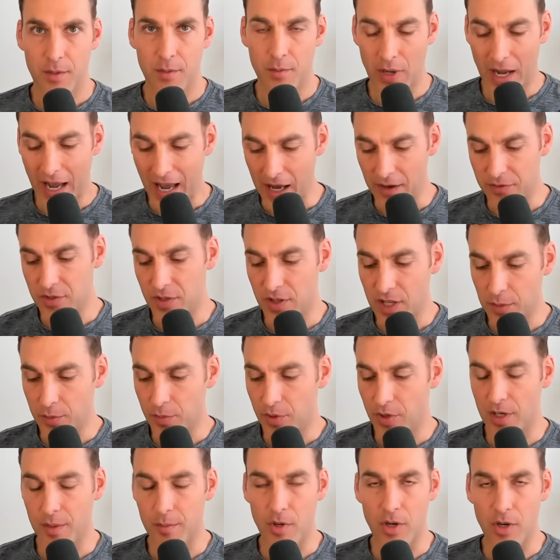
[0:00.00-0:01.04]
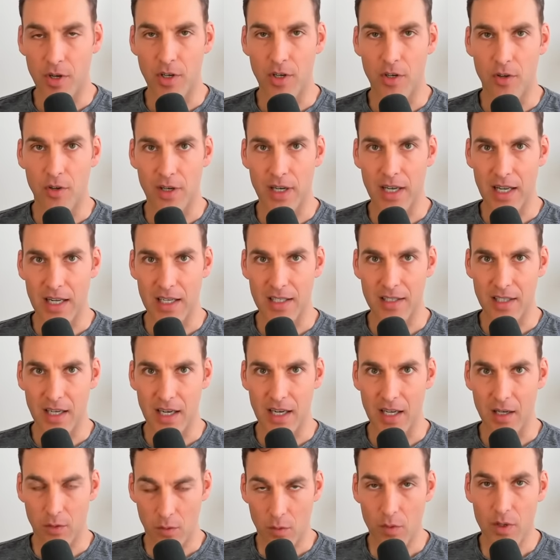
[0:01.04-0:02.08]
after they put them on an organic
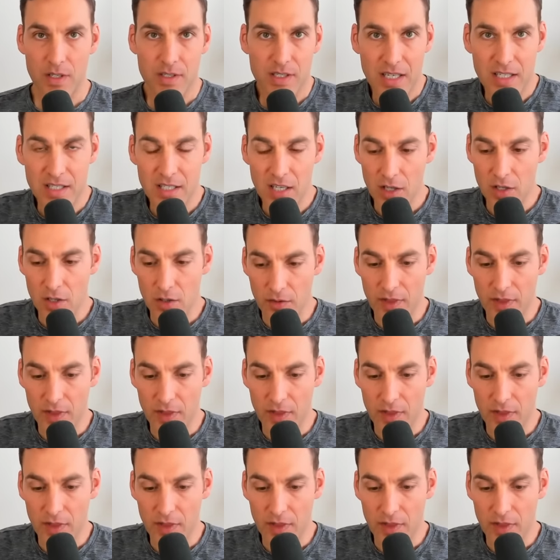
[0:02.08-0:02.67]
diet. What does that tell you?